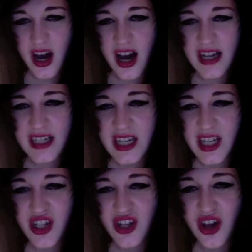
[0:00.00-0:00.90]
I
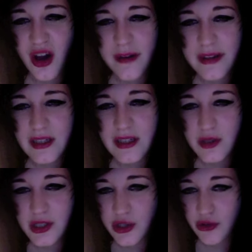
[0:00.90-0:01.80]
didn't go into a
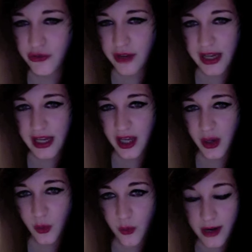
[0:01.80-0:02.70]
degree
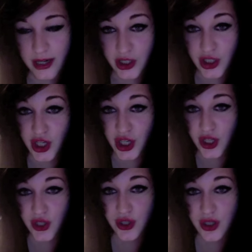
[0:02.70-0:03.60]
where I knew